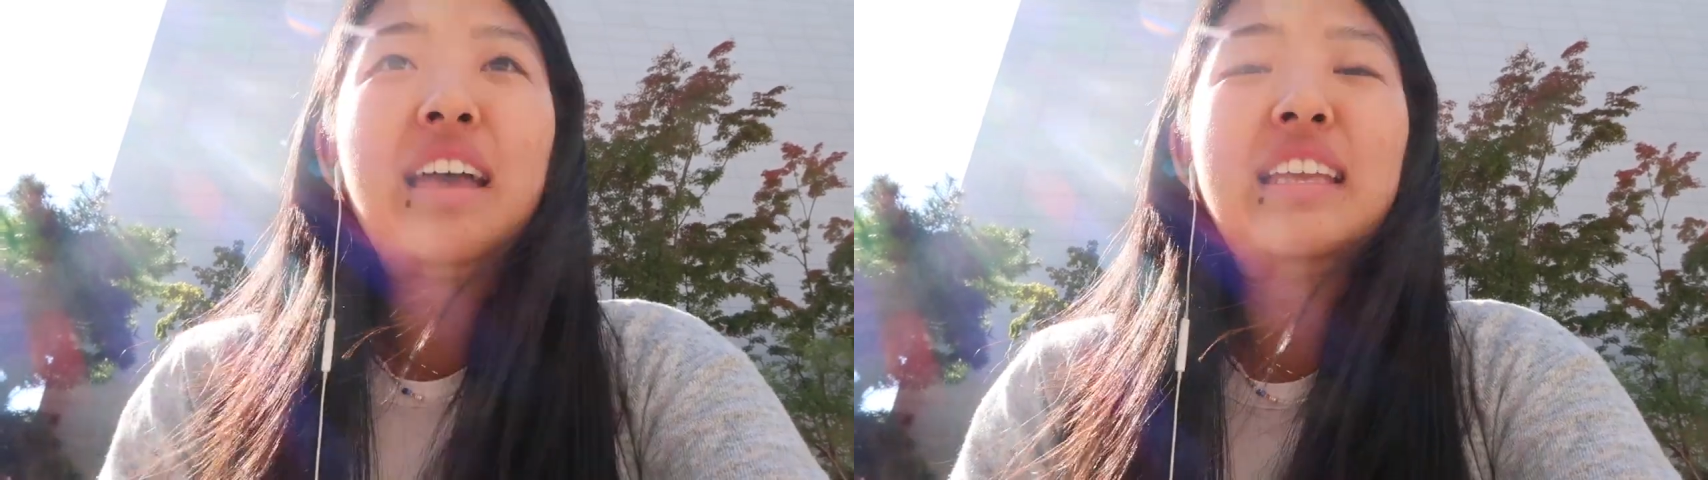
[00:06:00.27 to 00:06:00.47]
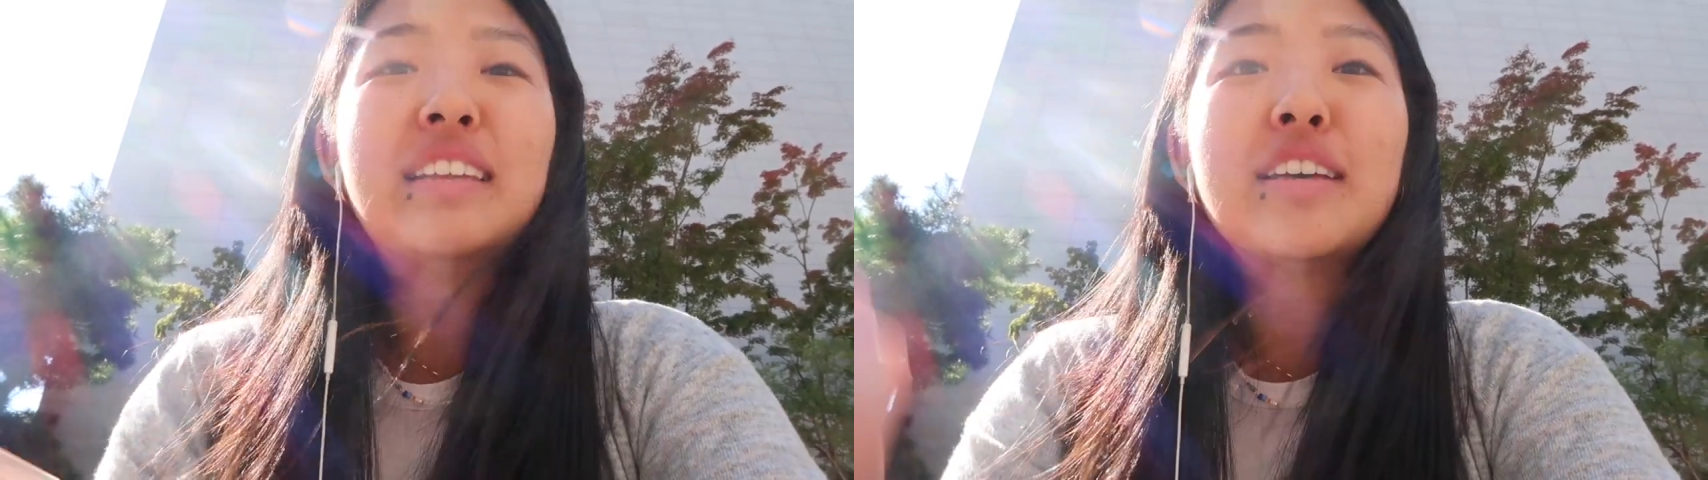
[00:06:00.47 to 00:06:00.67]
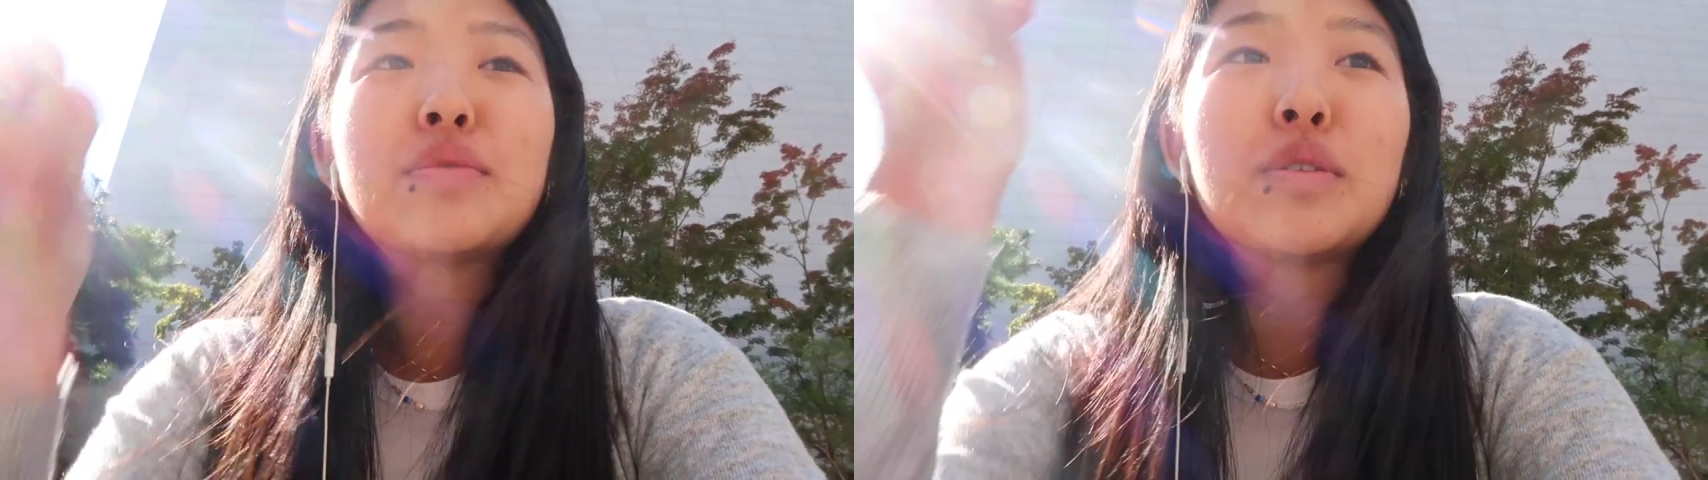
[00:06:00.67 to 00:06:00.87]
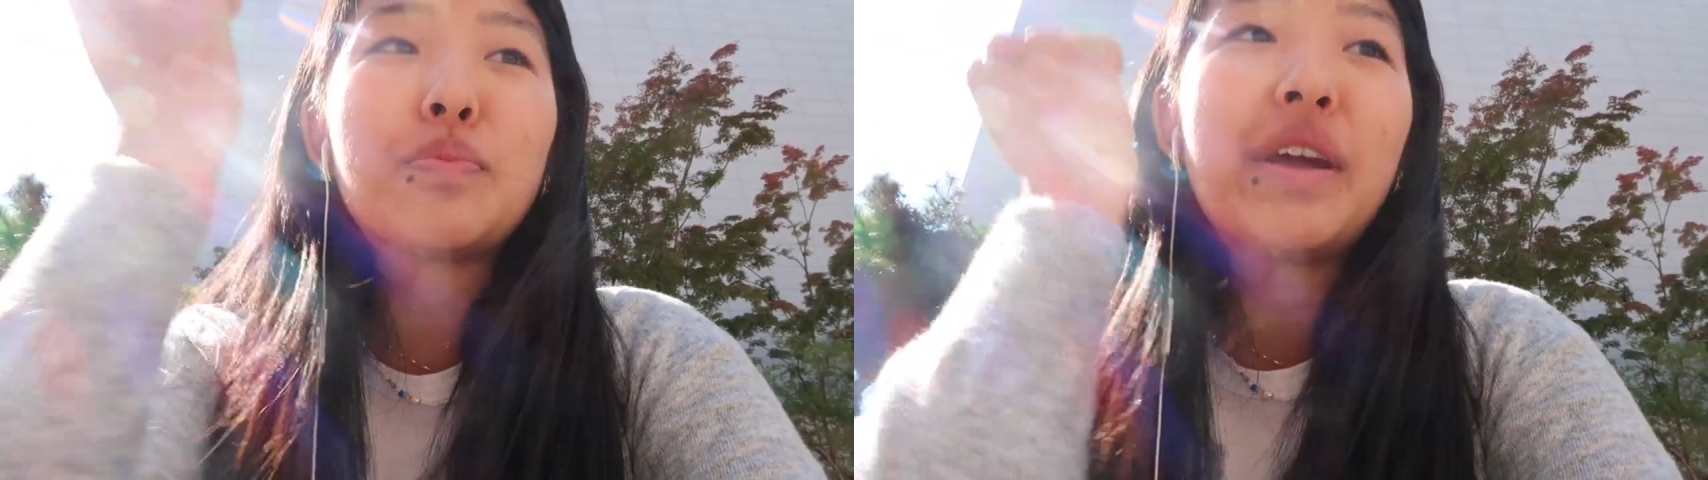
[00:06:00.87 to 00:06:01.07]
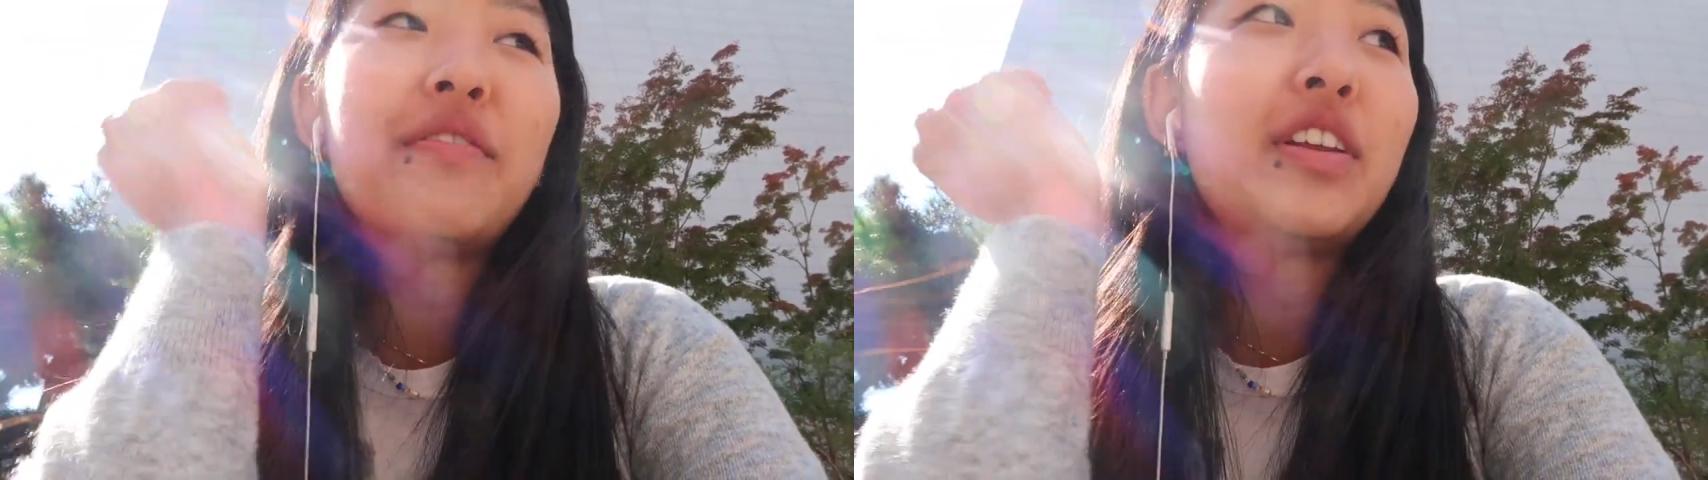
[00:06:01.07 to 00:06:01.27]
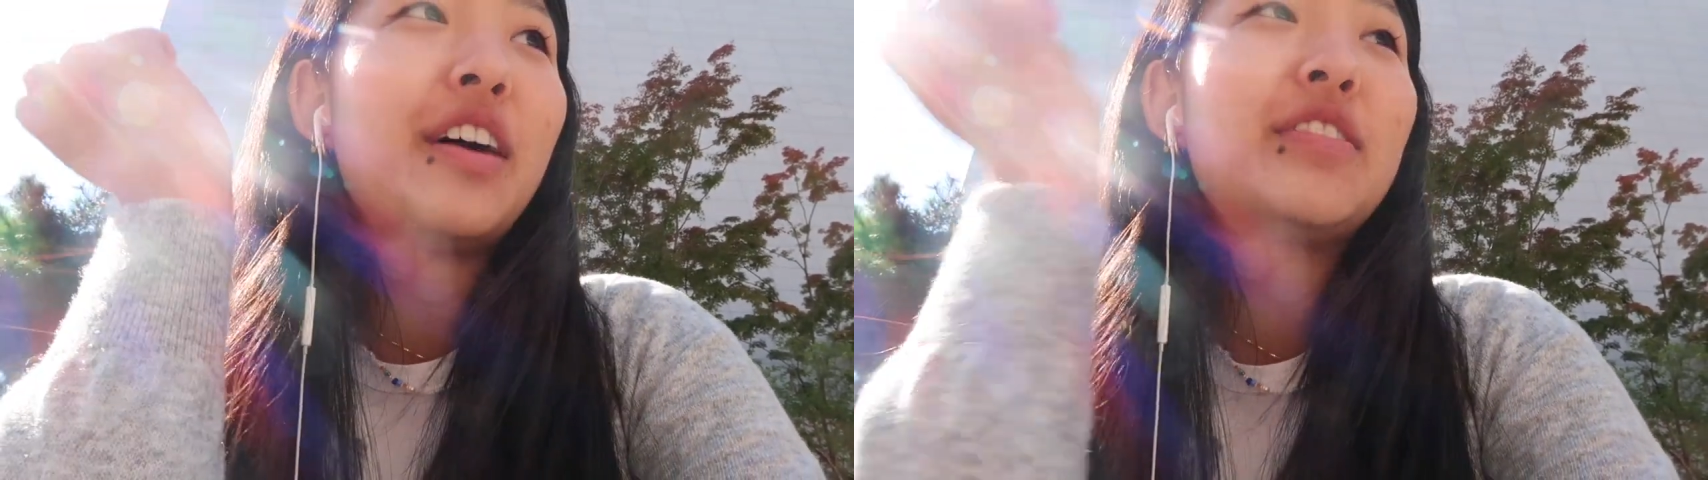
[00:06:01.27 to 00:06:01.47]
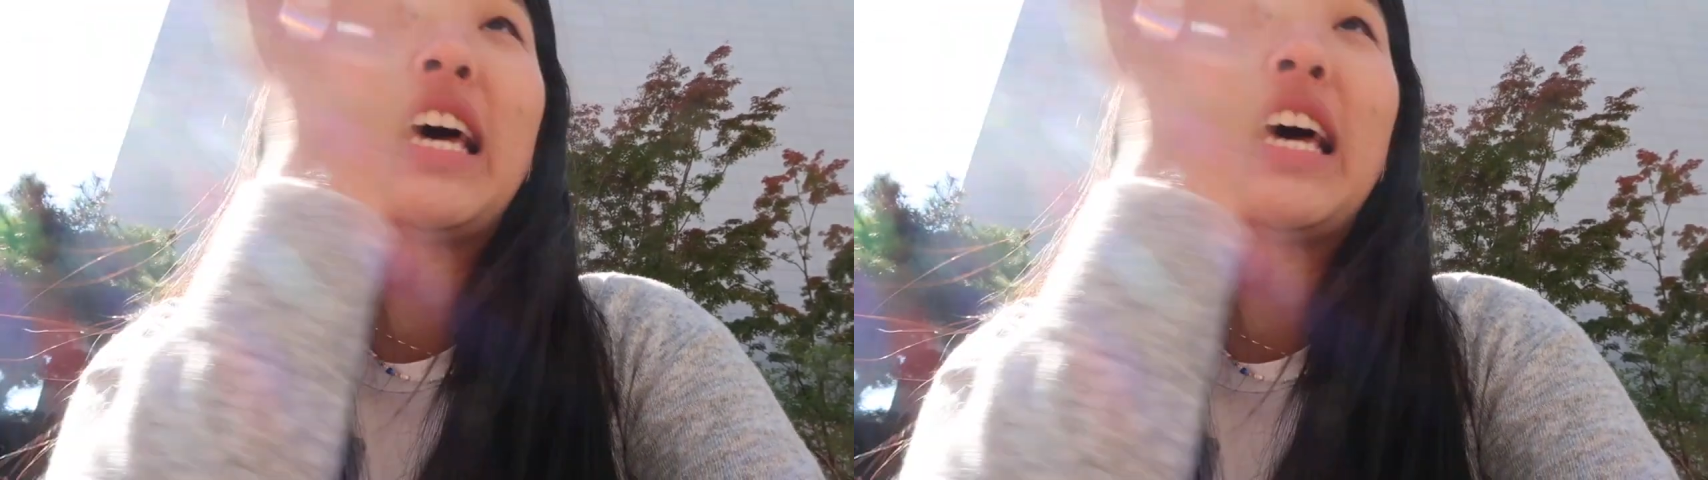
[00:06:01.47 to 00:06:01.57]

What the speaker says: Ines was brave enough